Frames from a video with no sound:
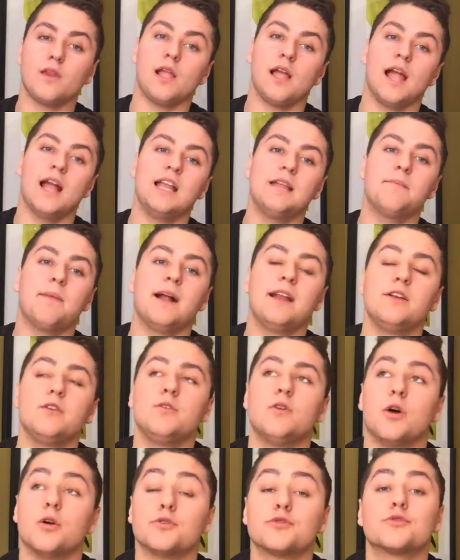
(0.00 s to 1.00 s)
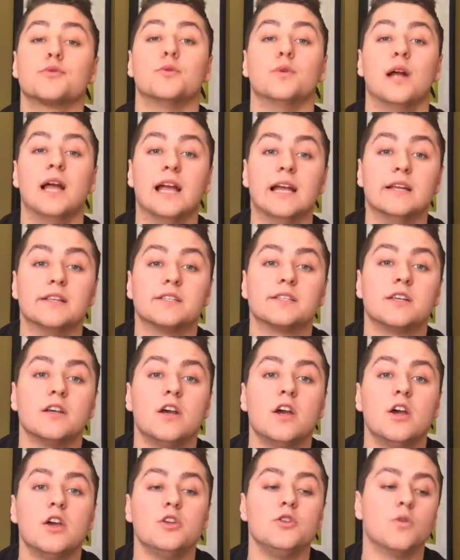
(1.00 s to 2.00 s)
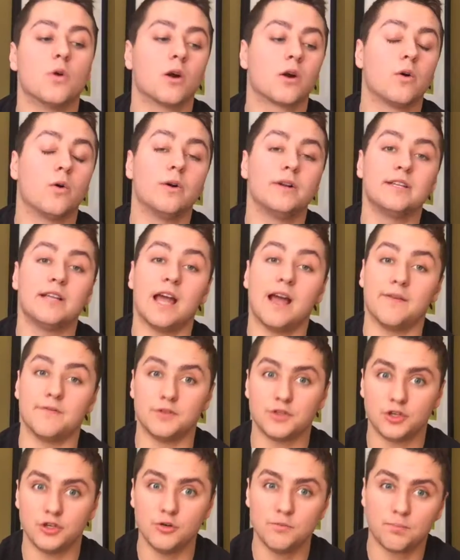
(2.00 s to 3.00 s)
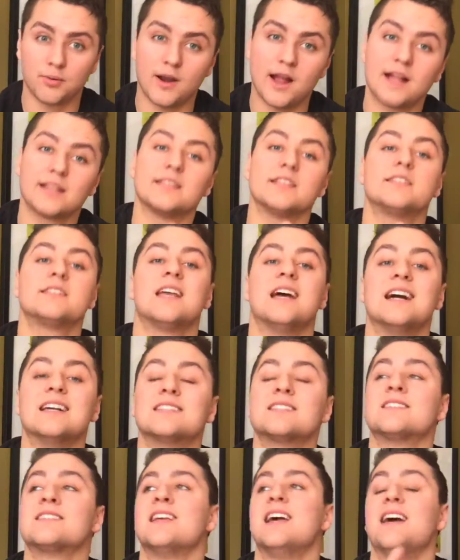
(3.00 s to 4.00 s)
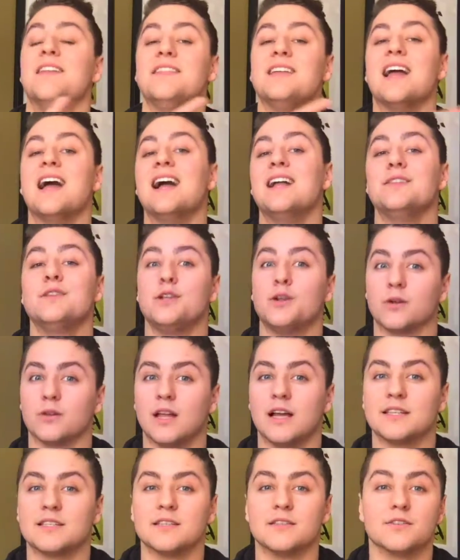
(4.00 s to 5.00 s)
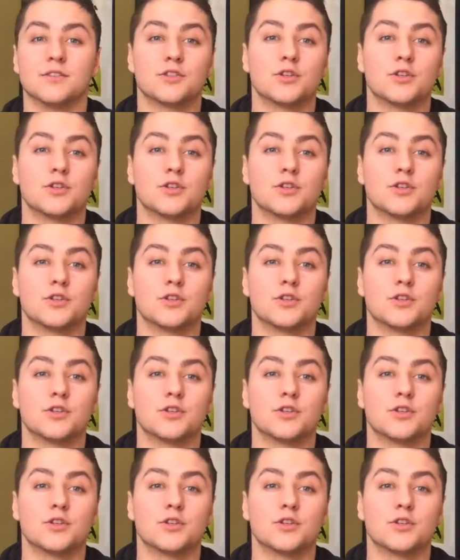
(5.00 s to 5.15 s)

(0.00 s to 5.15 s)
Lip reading: anybody who goes through ACE, you are going to have 2 practice tests at the end of your lessons.